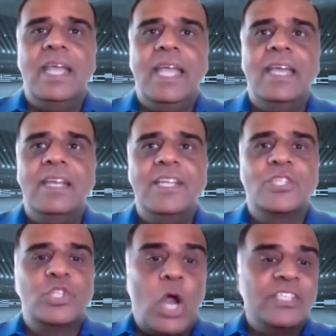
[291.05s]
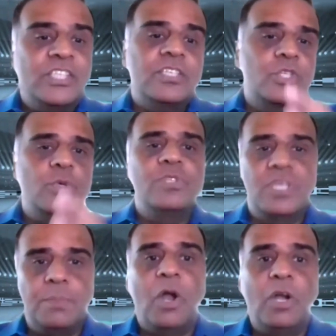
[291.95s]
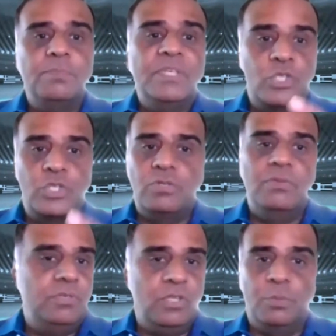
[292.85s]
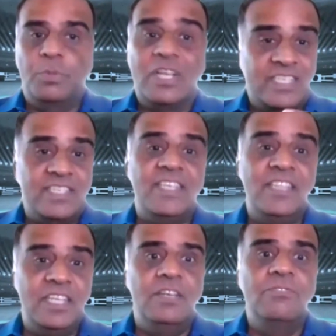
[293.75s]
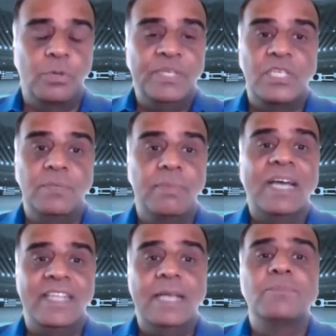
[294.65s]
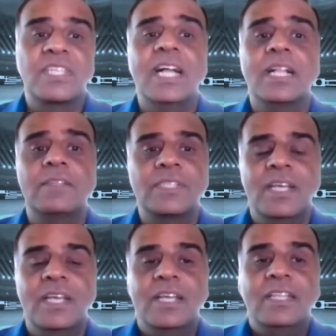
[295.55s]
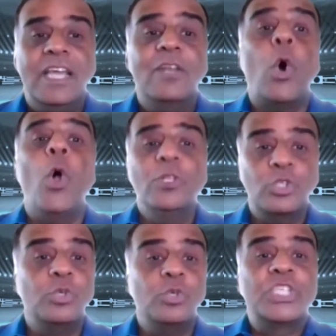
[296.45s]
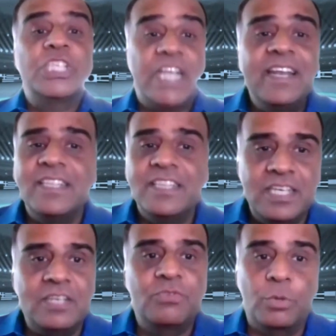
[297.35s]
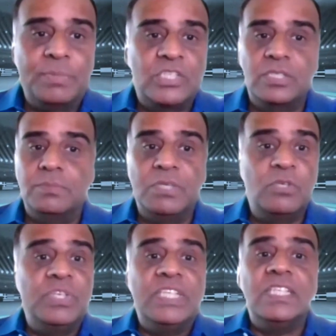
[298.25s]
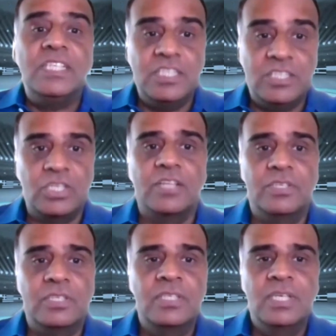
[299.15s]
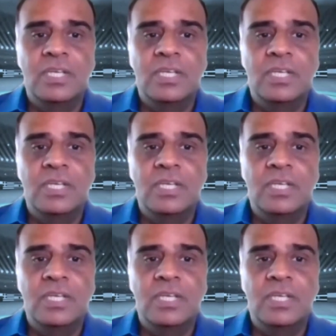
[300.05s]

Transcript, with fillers: And it's not just those departments, processing the information by themselves. They're also sharing the information between each other.